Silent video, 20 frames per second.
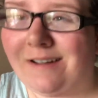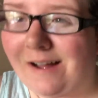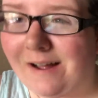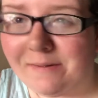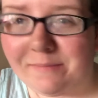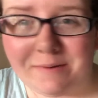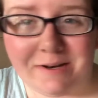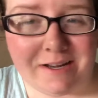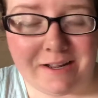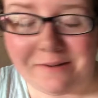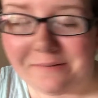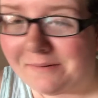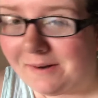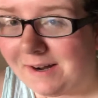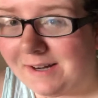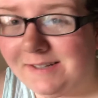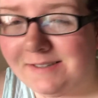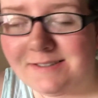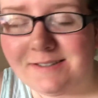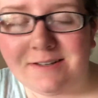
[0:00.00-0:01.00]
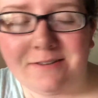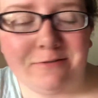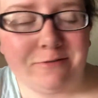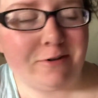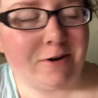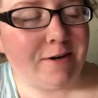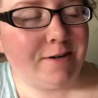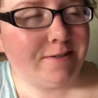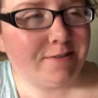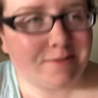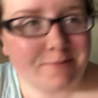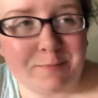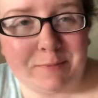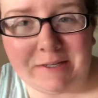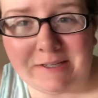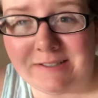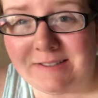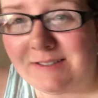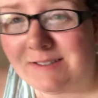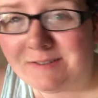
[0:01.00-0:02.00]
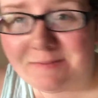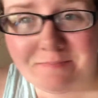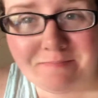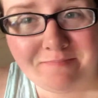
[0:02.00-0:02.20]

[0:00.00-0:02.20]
I'm going to eat rice and fries because